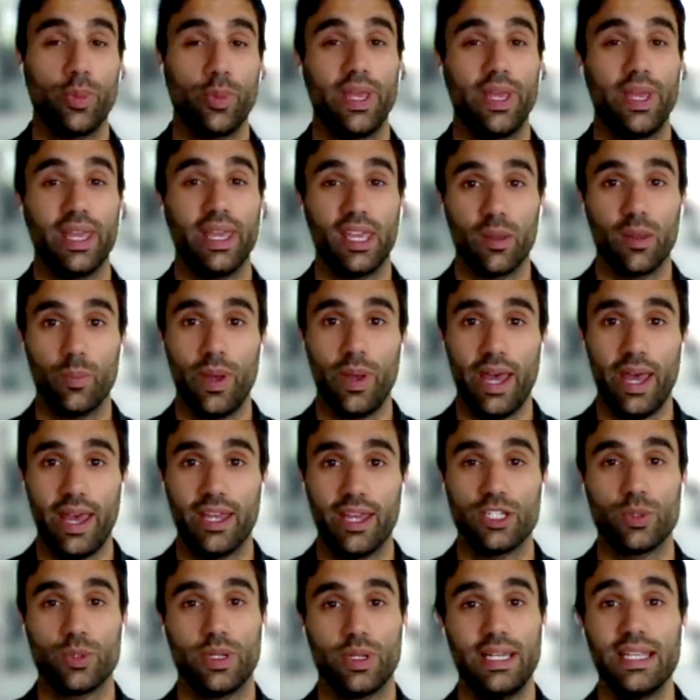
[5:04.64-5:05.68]
when you're being
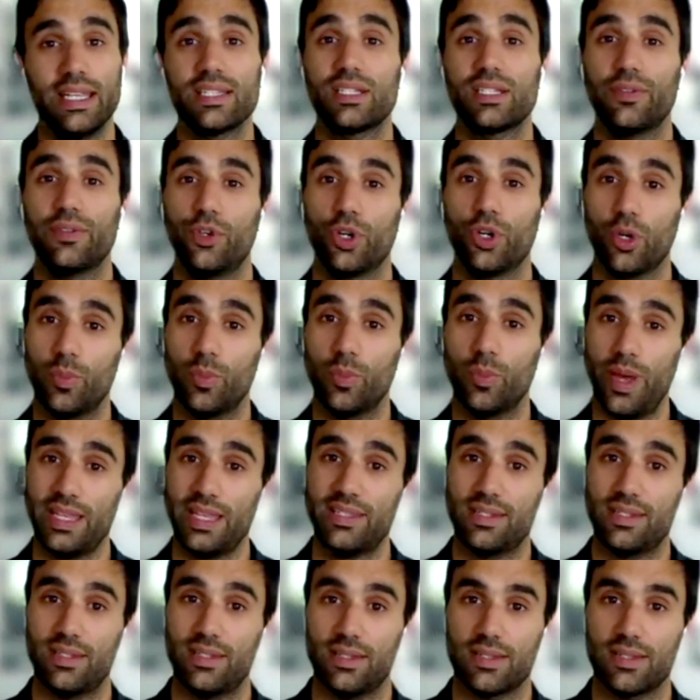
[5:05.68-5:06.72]
compared to a list of your
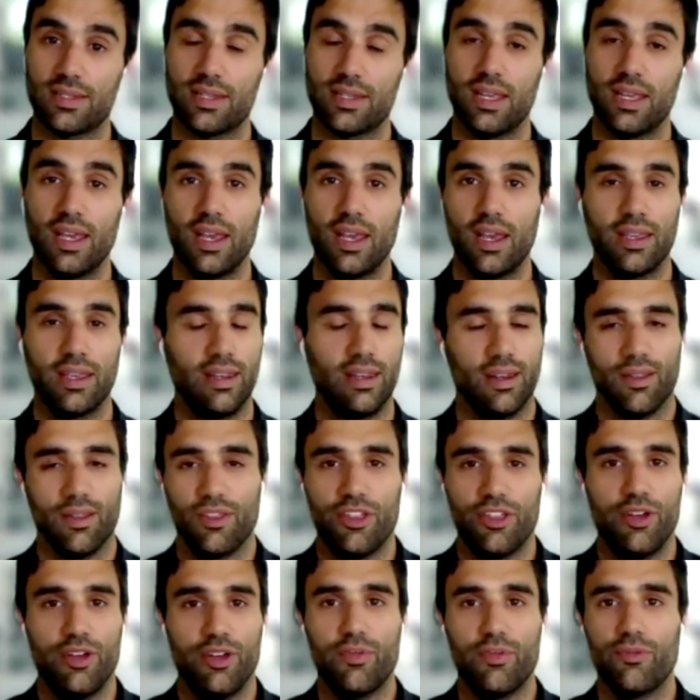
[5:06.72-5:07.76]
competitors.
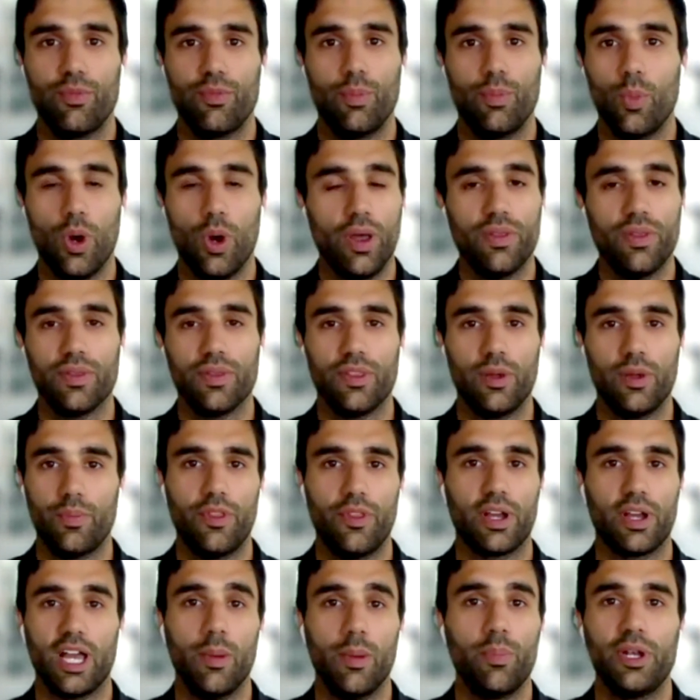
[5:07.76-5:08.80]

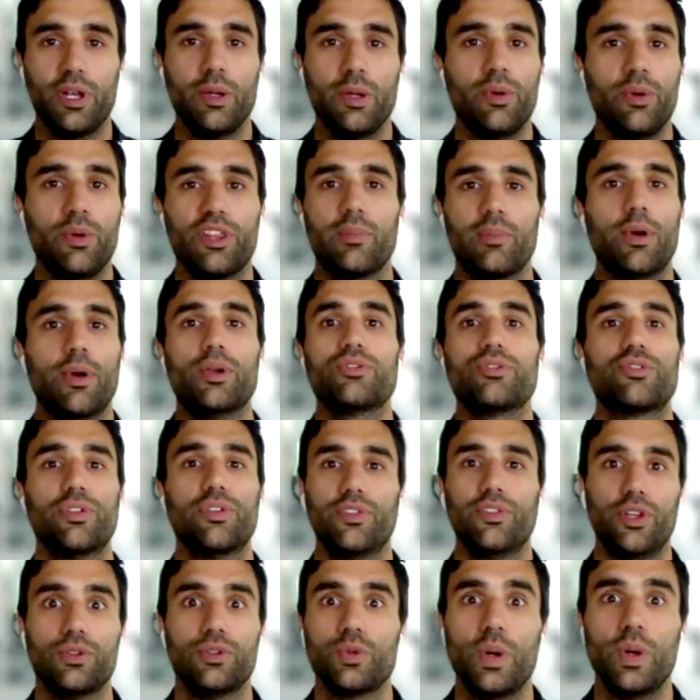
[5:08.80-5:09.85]
The company with the
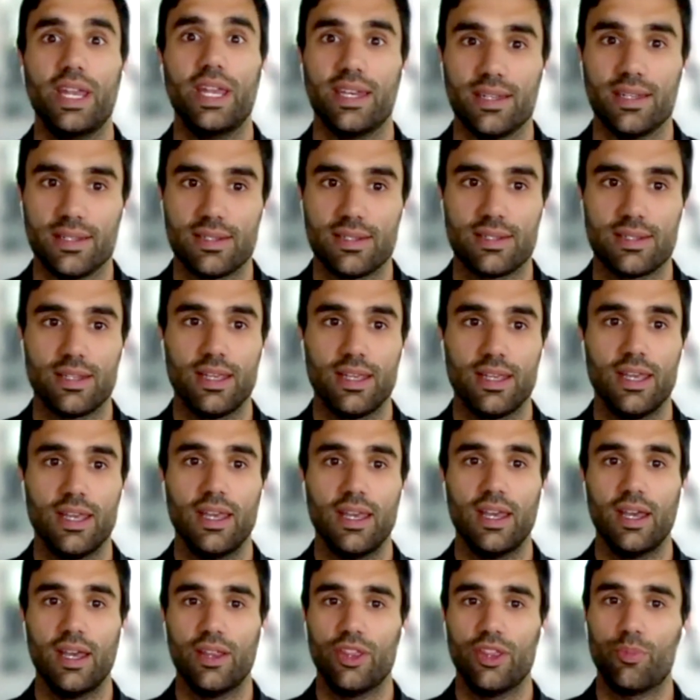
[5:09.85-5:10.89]
most reviews wins.
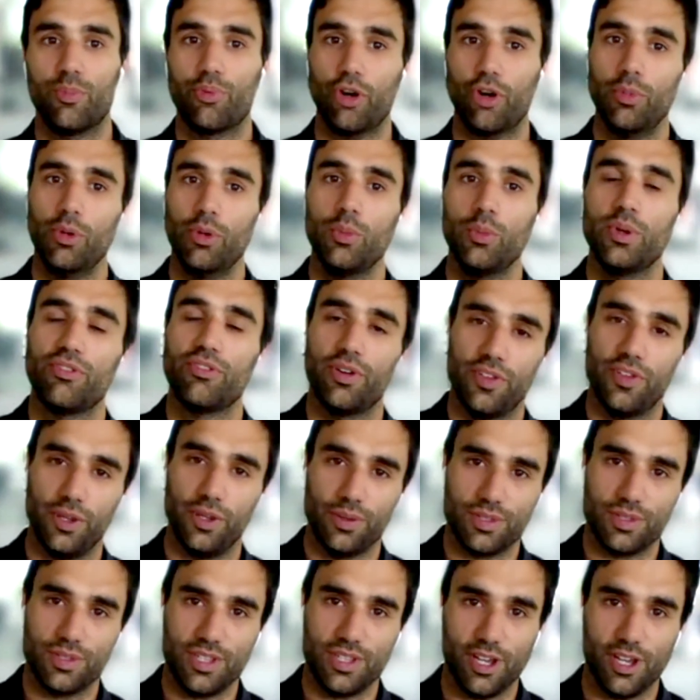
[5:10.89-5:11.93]
The problem with
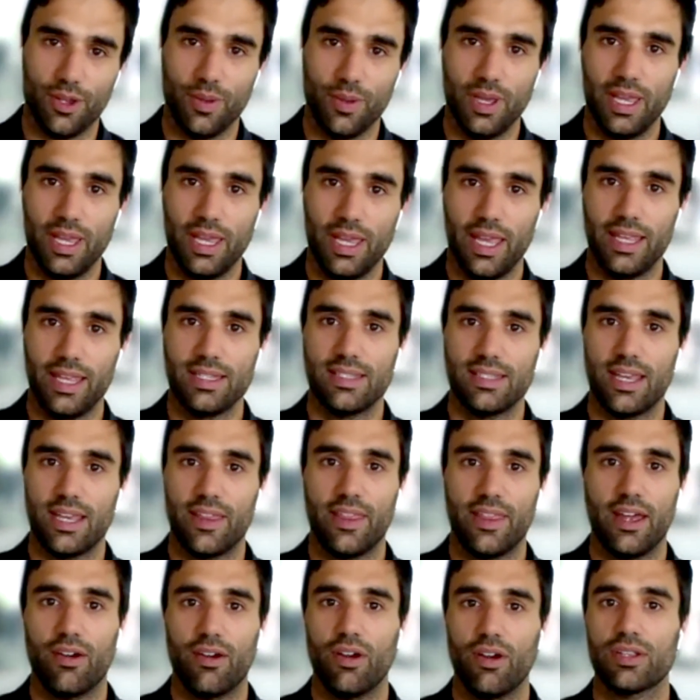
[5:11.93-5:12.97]
reviews, though, is
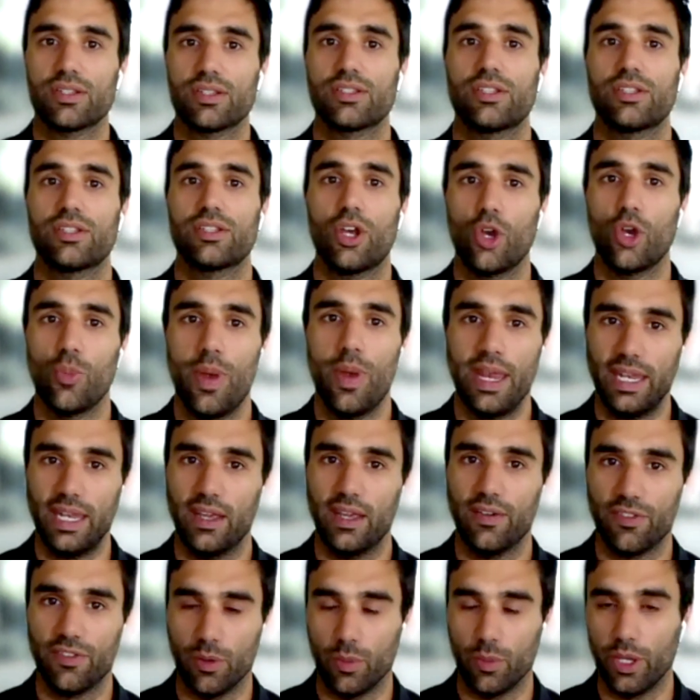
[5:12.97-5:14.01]
that there are so
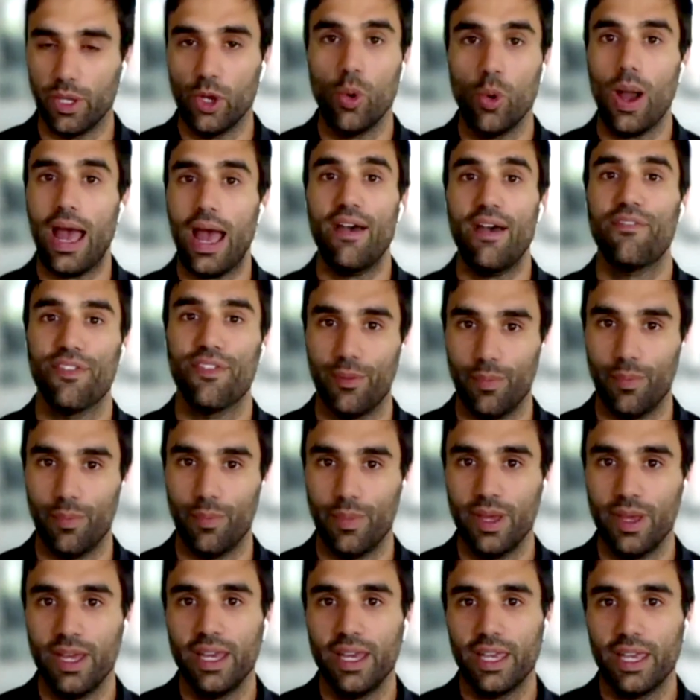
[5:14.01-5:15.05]
many of them. We all have
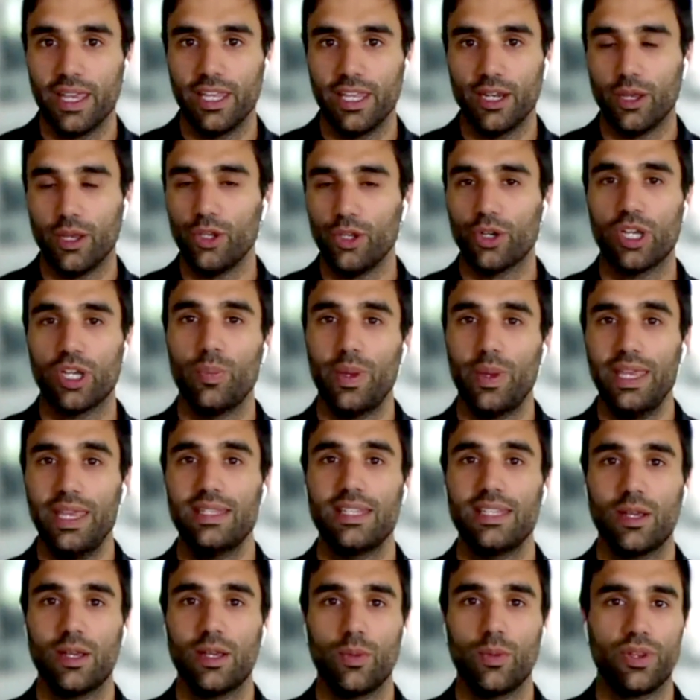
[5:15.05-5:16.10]
them. You're
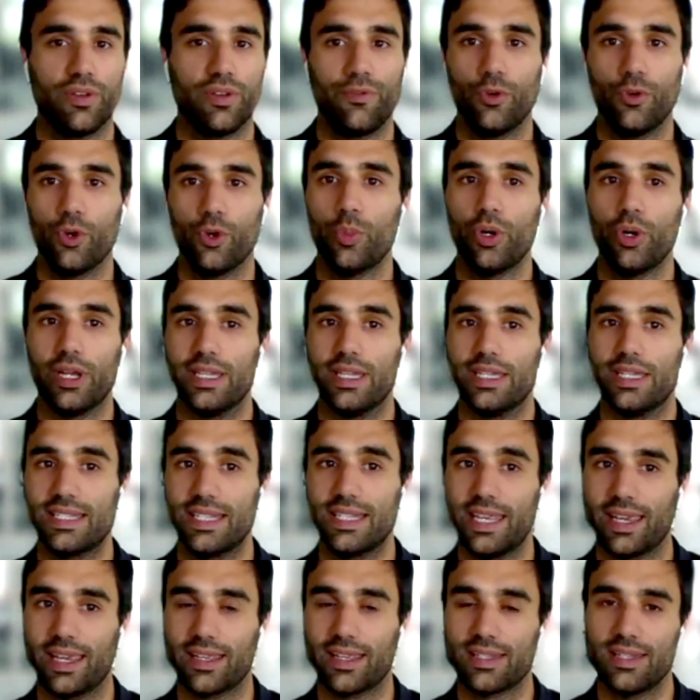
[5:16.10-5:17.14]
competing with a
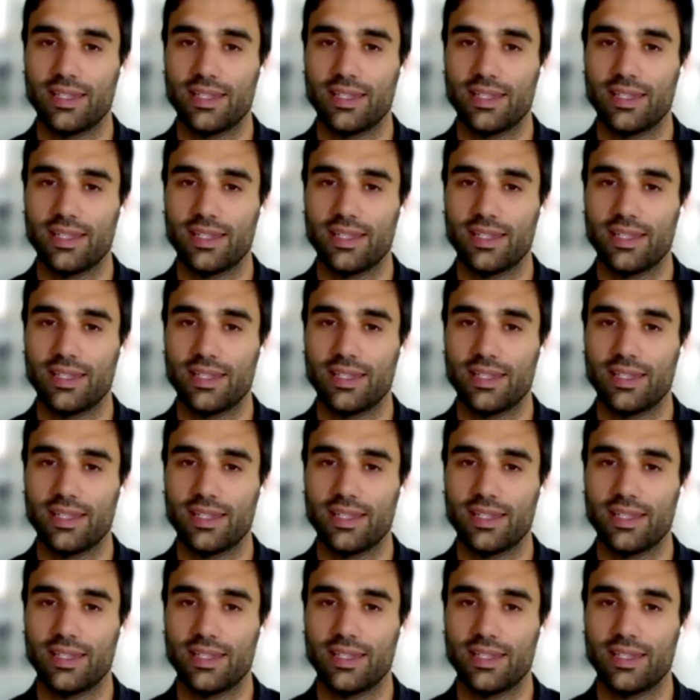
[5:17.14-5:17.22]
4.6